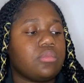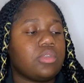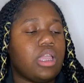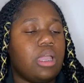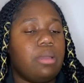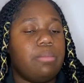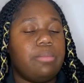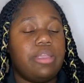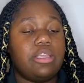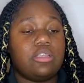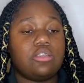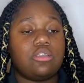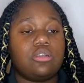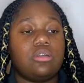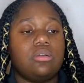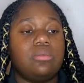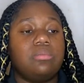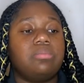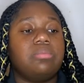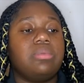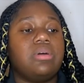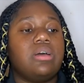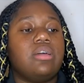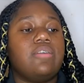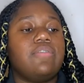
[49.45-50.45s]
I'm gonna them,
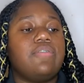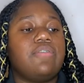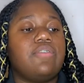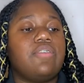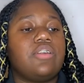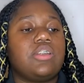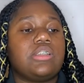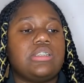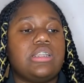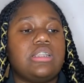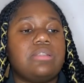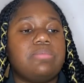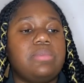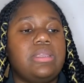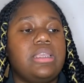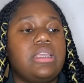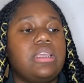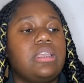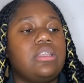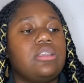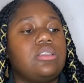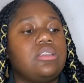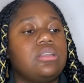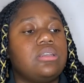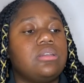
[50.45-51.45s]
but first I'm
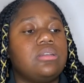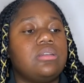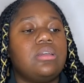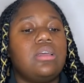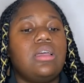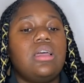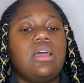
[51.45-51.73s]
getting to